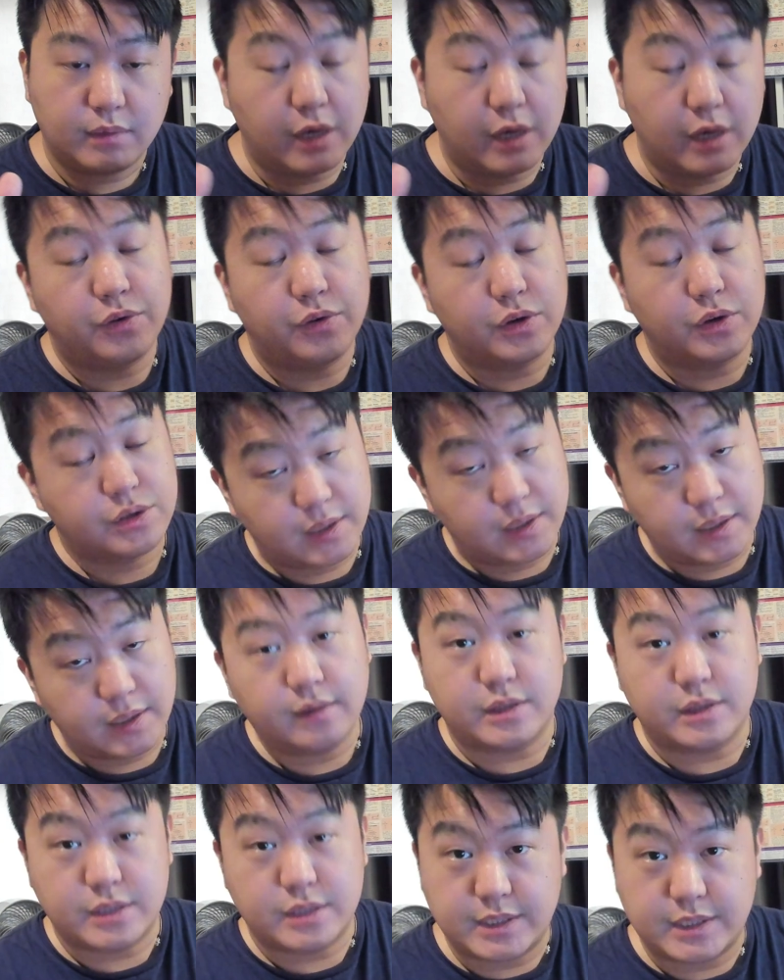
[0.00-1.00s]
unfortunately,
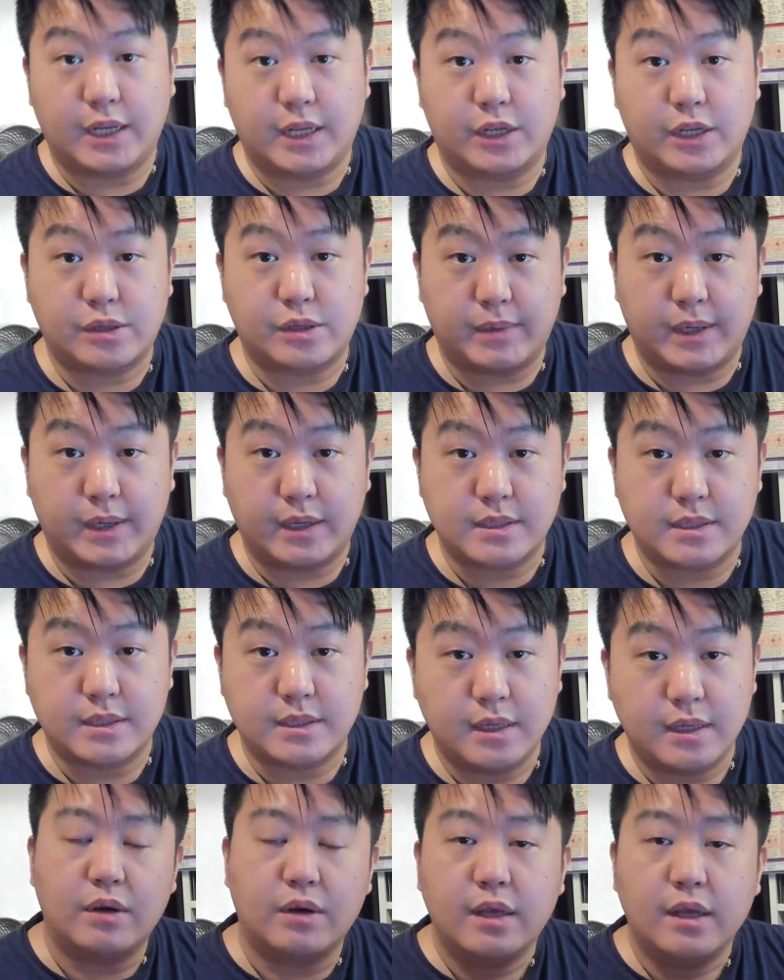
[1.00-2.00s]
there's a selection bias.